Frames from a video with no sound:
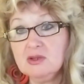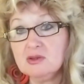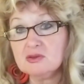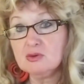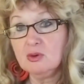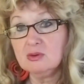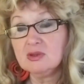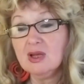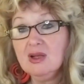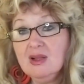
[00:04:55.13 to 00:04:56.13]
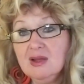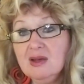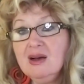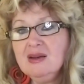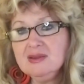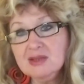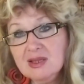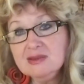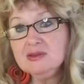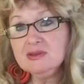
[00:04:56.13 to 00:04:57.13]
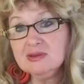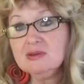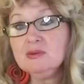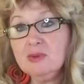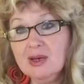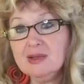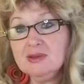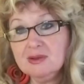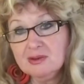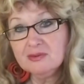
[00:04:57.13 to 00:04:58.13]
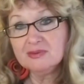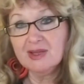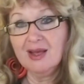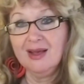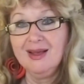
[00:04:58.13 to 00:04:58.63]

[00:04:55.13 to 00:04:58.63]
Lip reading: years old. That's one of the